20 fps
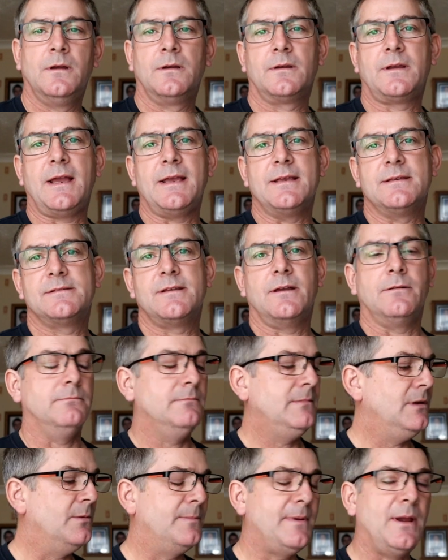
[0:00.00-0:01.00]
Okay, so a
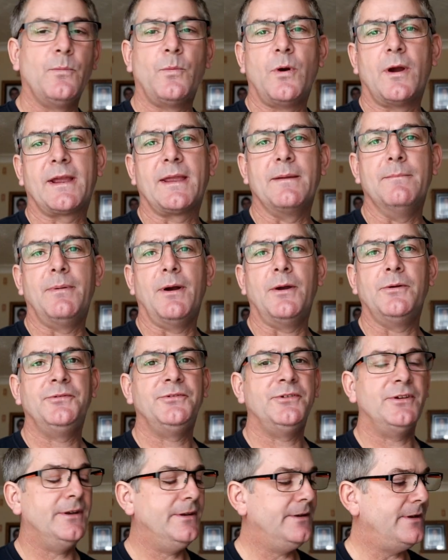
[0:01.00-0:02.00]
little bit of work in
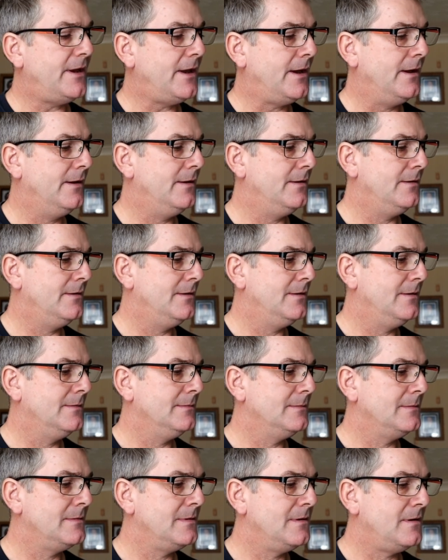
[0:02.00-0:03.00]
post, and uh,
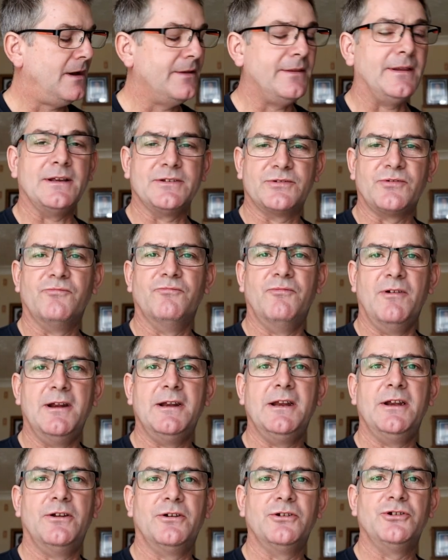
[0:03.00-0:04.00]
I think that's a
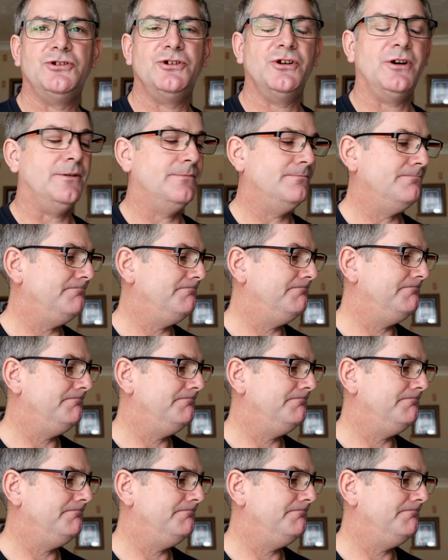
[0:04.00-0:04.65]
really nice shot.